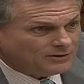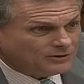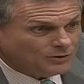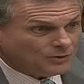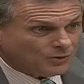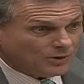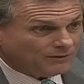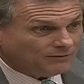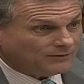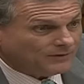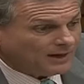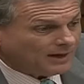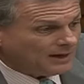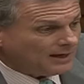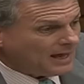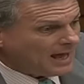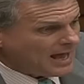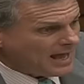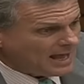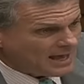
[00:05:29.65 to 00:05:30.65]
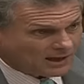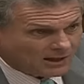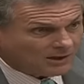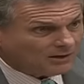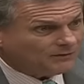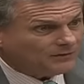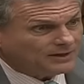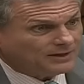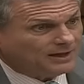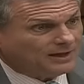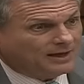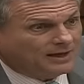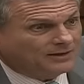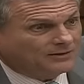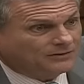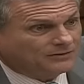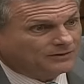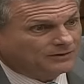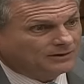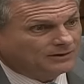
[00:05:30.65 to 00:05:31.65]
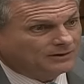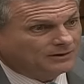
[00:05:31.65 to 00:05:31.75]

you have got a hell of a case.